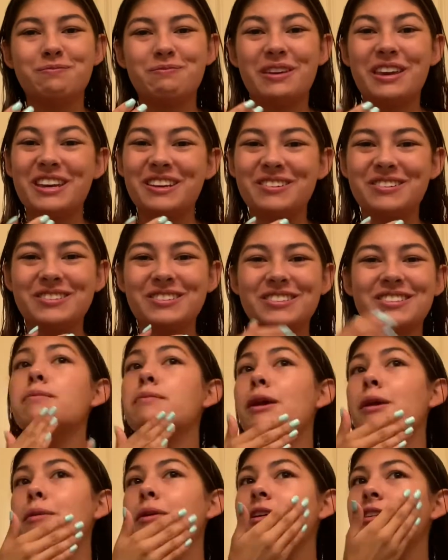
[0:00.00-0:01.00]
peels.
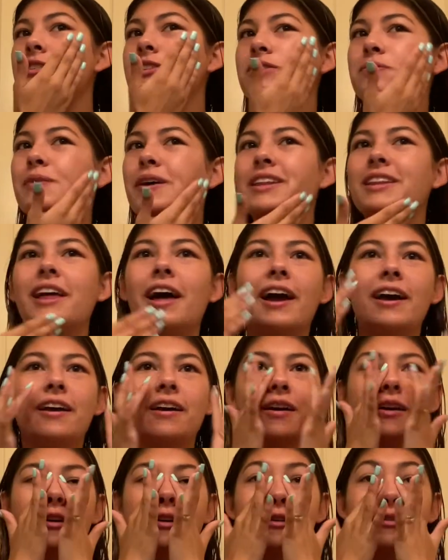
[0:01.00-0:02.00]
Maybe it's just my lack
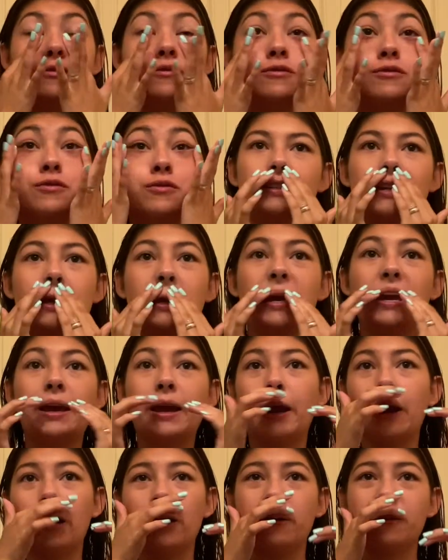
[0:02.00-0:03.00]
of taking
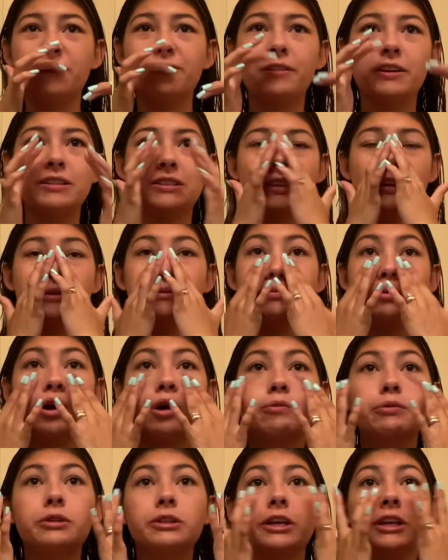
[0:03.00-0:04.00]
care of my skin
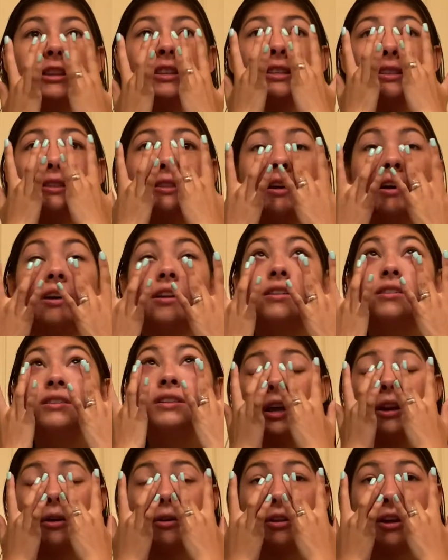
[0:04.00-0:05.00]
properly in the sun.
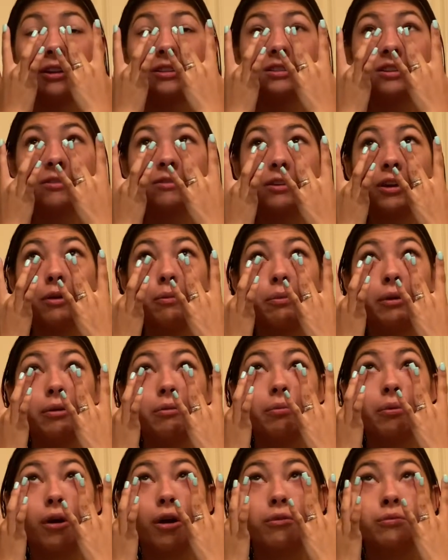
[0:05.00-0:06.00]
I know that's definitely a big
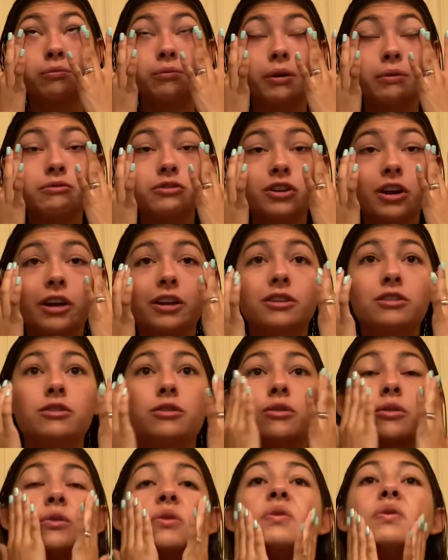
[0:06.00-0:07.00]
problem I'm trying
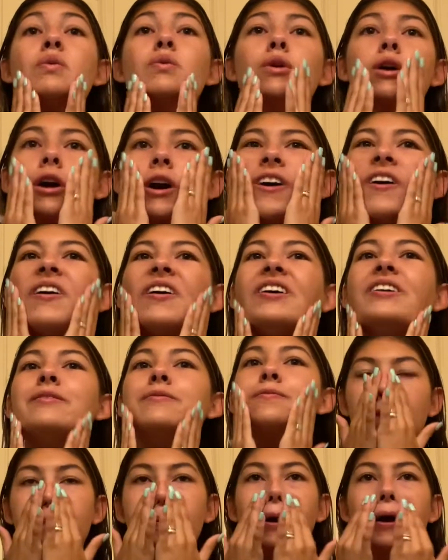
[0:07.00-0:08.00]
to work
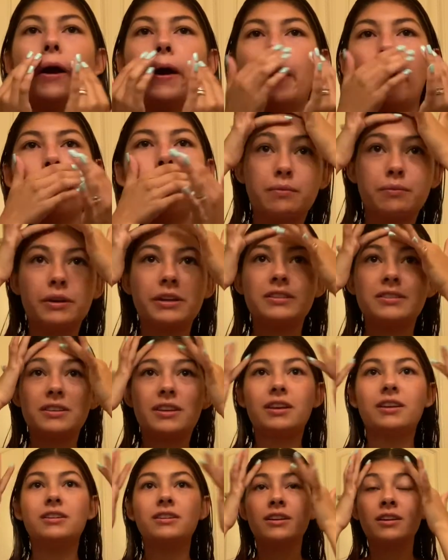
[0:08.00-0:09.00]
on, but my
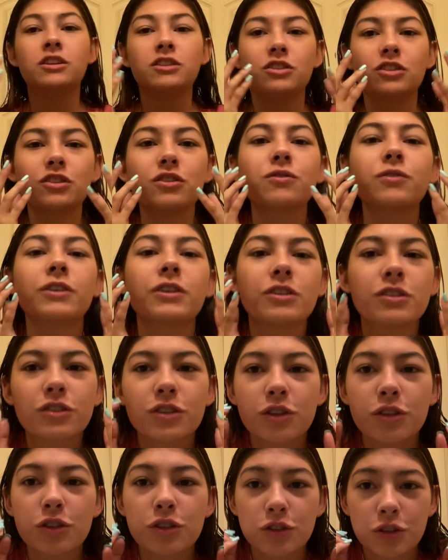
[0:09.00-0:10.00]
skin just
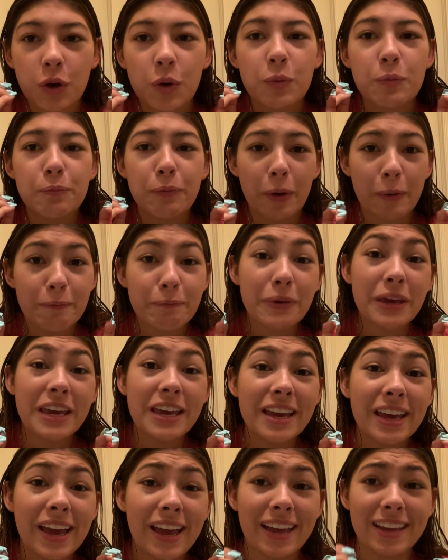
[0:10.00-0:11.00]
feels so
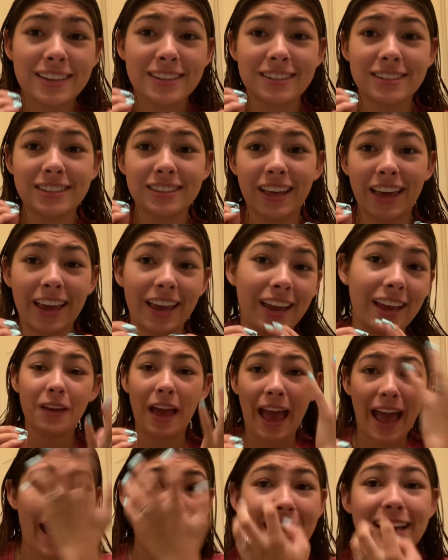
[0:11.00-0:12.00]
bumpy and like
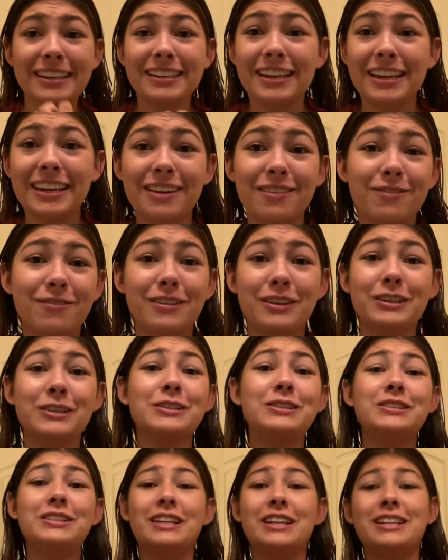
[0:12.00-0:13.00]
acne
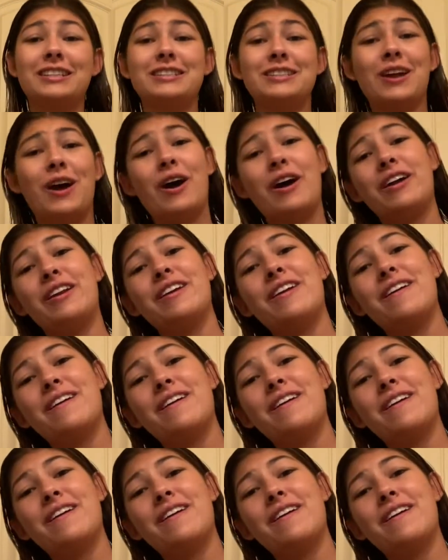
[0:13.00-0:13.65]
filled, and it's not